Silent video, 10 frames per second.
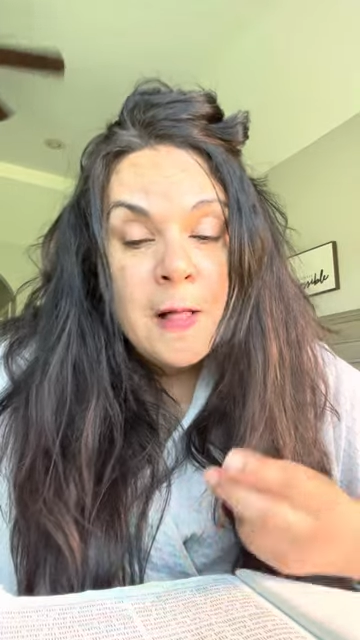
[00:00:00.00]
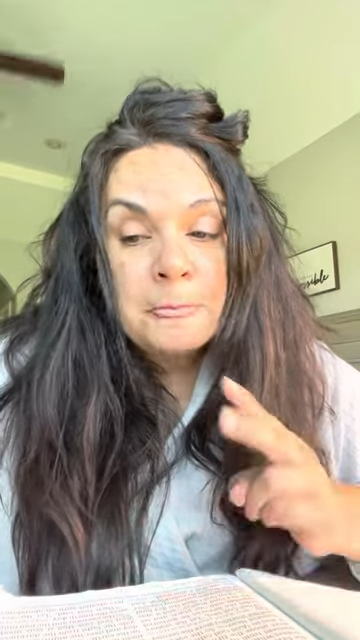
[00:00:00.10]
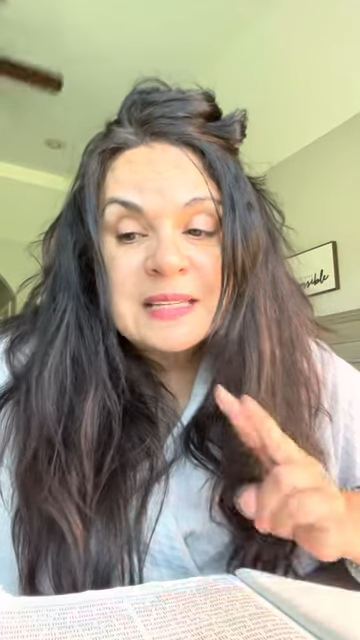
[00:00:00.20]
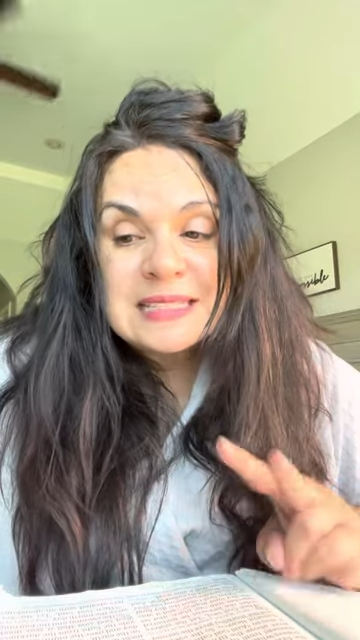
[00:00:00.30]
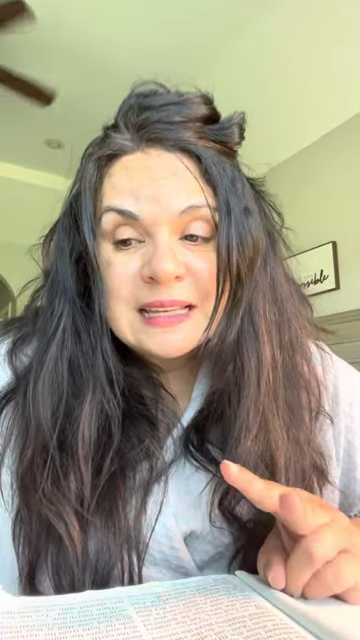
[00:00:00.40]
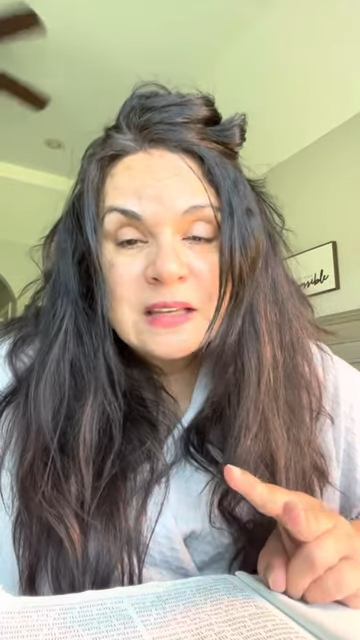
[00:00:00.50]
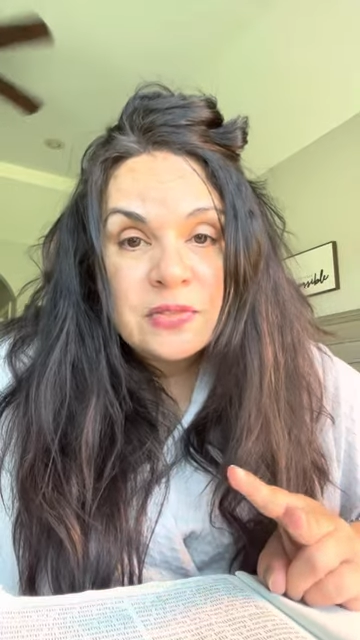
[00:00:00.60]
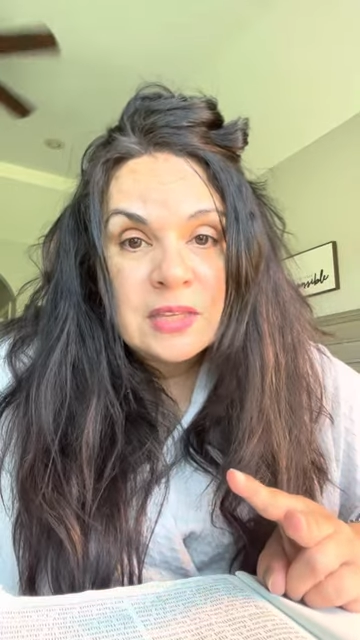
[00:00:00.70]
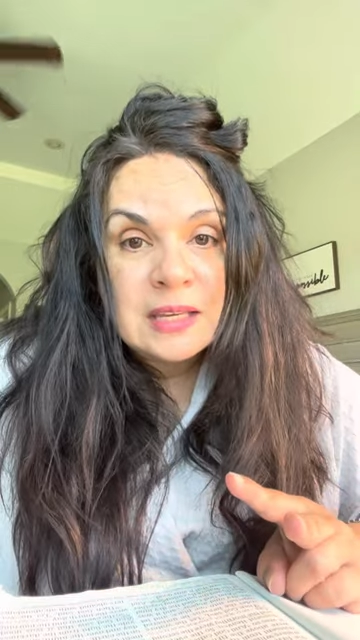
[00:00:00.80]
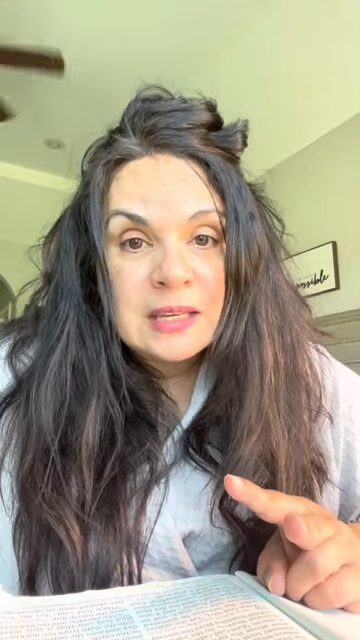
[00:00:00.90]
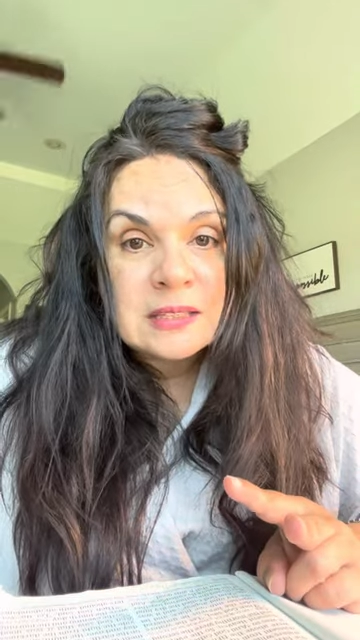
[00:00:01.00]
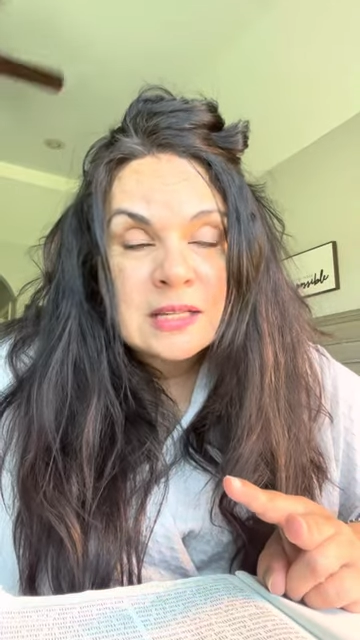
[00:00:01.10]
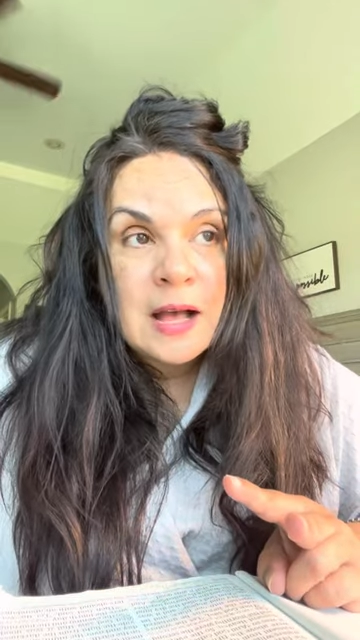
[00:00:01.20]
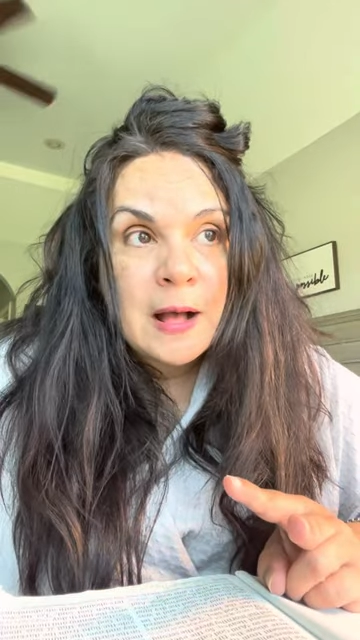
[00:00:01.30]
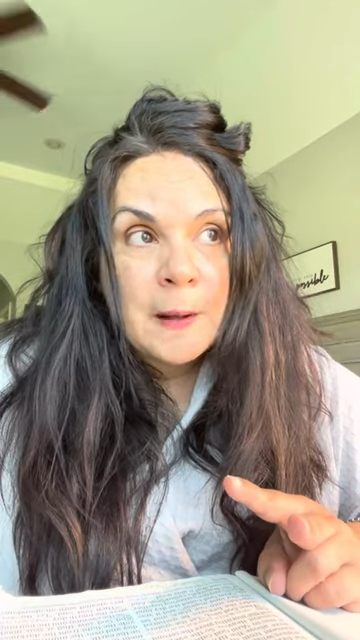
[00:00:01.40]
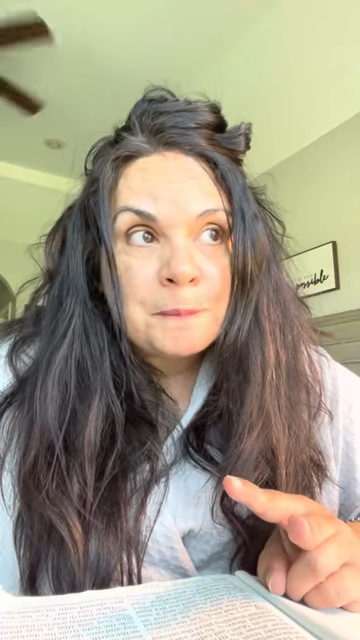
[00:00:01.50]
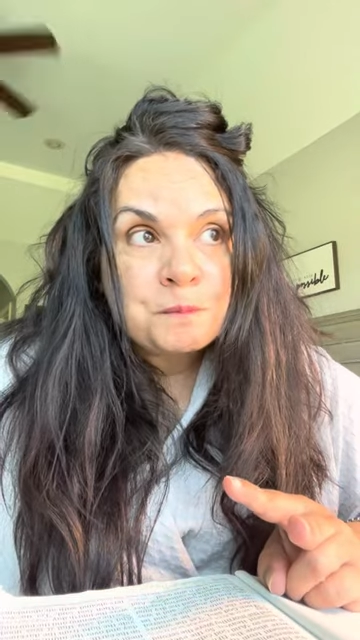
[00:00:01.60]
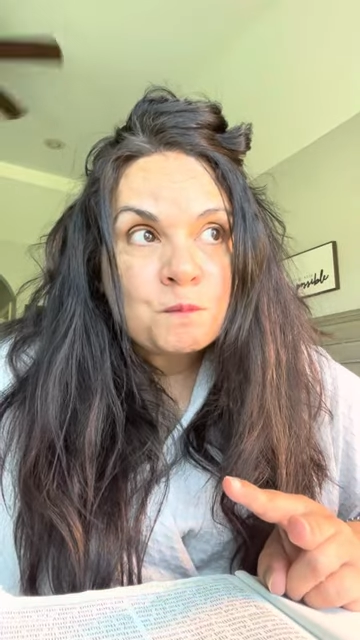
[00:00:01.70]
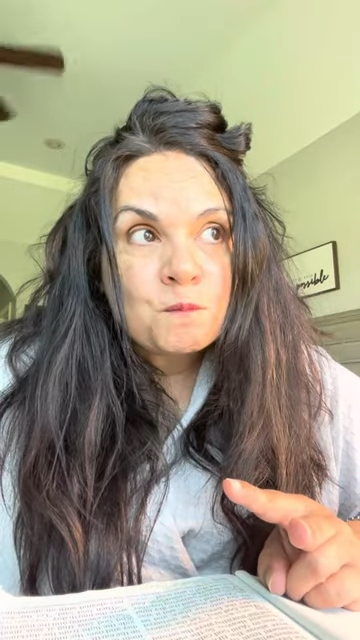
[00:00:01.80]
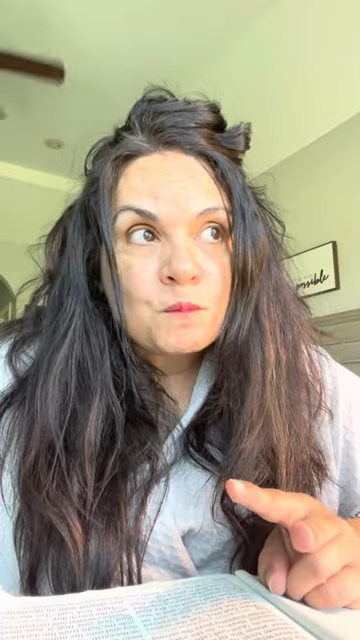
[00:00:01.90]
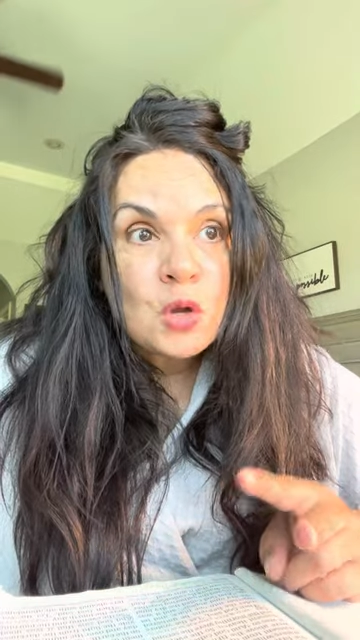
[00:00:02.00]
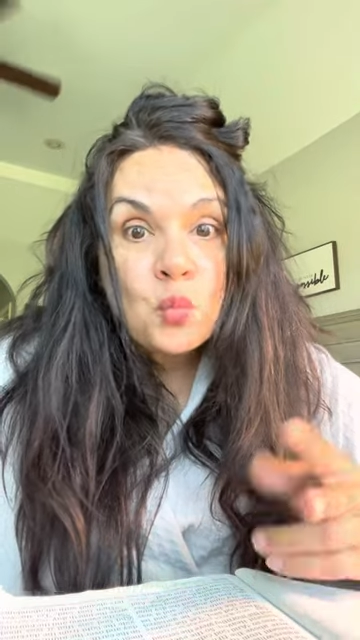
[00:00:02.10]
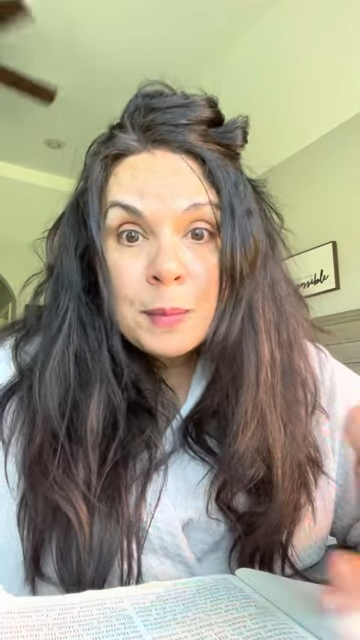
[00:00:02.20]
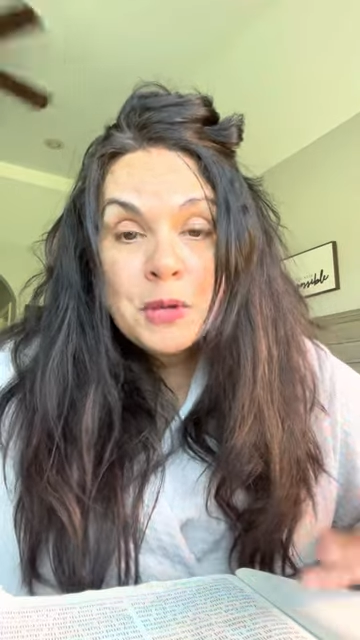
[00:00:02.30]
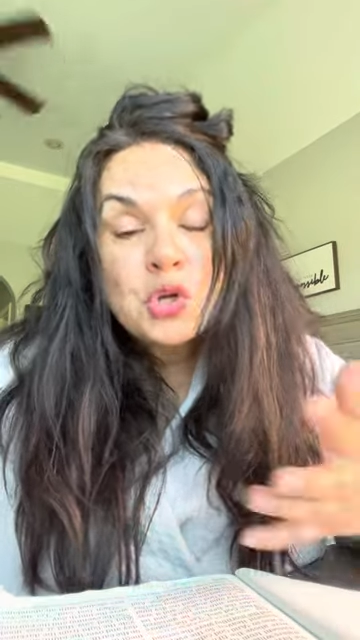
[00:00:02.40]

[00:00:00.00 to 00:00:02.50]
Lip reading: The second thing is women